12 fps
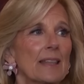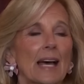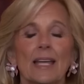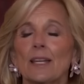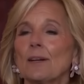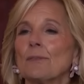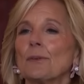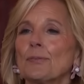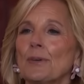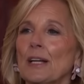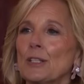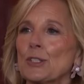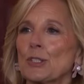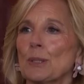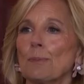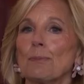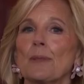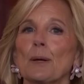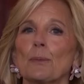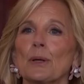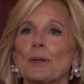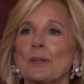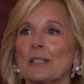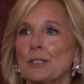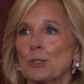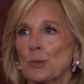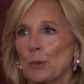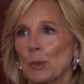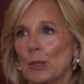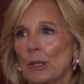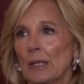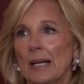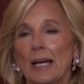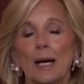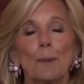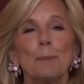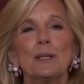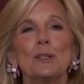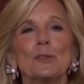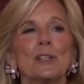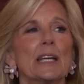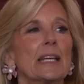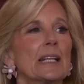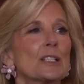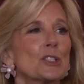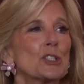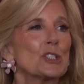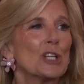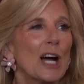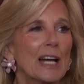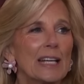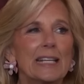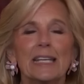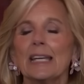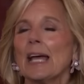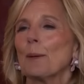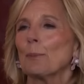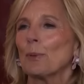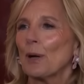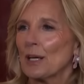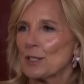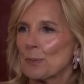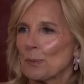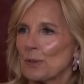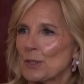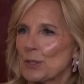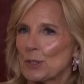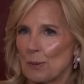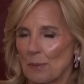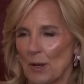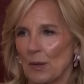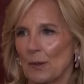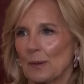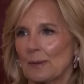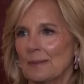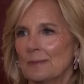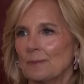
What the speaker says: that of a friendship that will endure, helping create a shining and prosperous tomorrow.